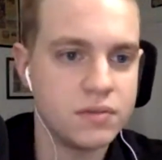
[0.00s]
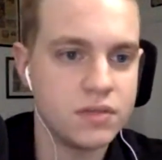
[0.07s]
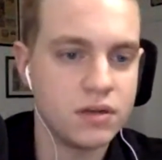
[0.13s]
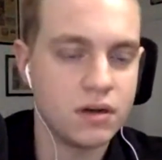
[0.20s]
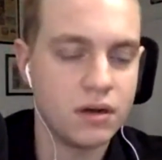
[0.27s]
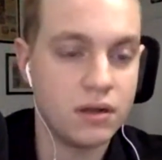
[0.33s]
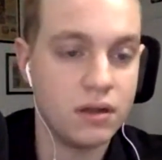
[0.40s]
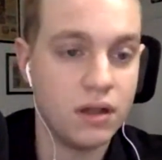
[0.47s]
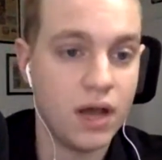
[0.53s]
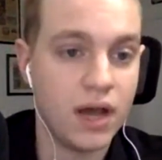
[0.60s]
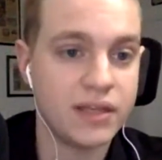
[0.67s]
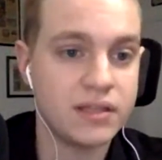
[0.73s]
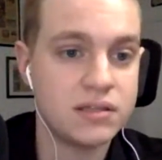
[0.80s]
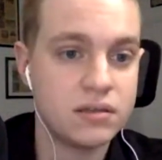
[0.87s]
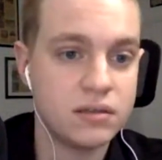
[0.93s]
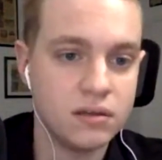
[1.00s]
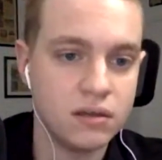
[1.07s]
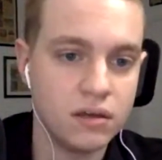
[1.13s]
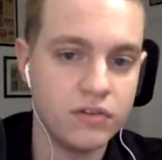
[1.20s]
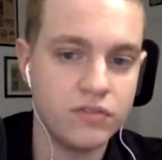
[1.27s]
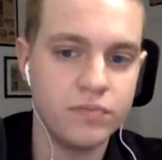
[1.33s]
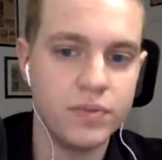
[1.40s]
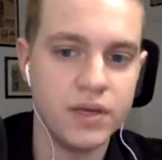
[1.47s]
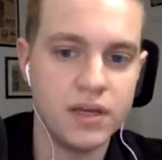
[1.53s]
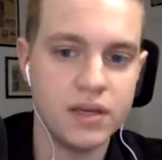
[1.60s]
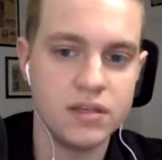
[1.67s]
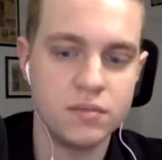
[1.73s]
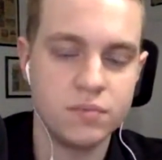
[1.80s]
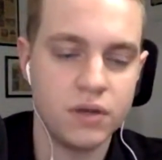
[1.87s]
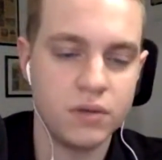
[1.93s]
There are a lot of Big
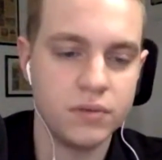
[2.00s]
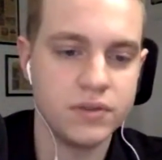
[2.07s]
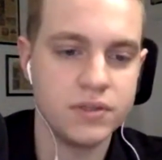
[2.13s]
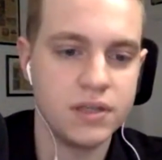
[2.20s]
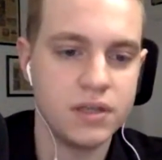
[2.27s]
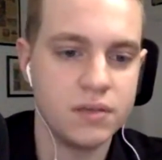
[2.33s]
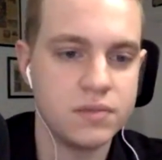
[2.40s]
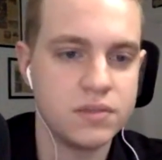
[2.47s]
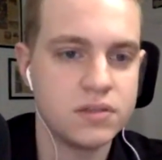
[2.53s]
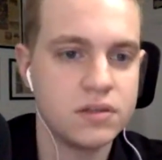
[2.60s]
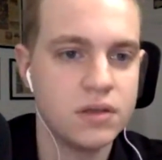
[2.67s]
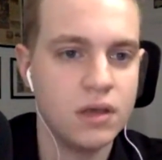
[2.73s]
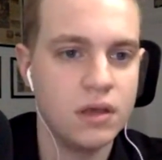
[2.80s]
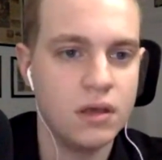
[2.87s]
East bubble teams.